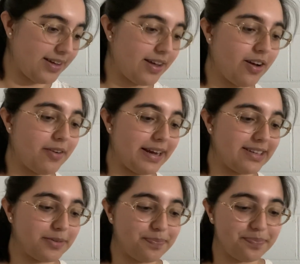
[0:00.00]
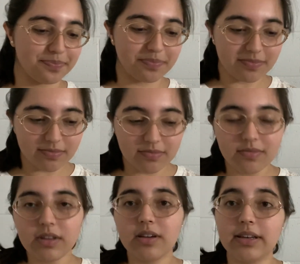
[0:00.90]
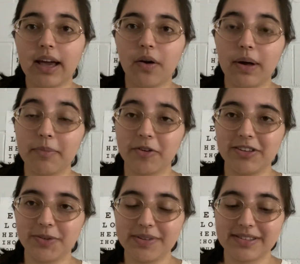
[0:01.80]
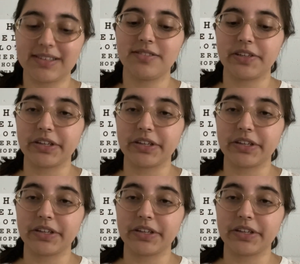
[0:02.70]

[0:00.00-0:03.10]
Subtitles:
Alright, now I'm going to assess your